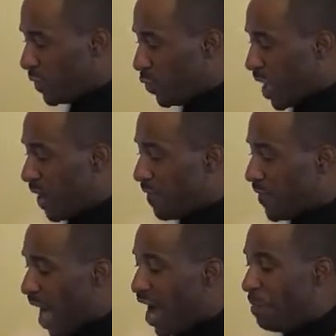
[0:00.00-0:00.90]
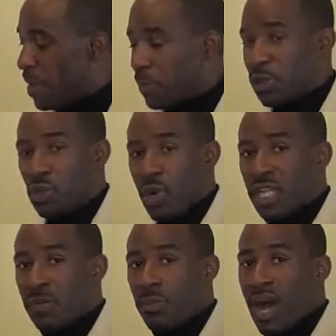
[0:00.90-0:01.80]
if you got 5 people to join
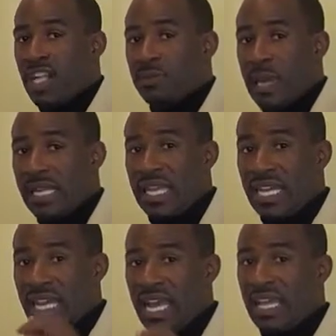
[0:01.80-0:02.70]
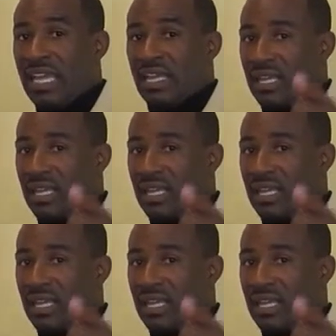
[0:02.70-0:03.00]
at the bronze pack that night,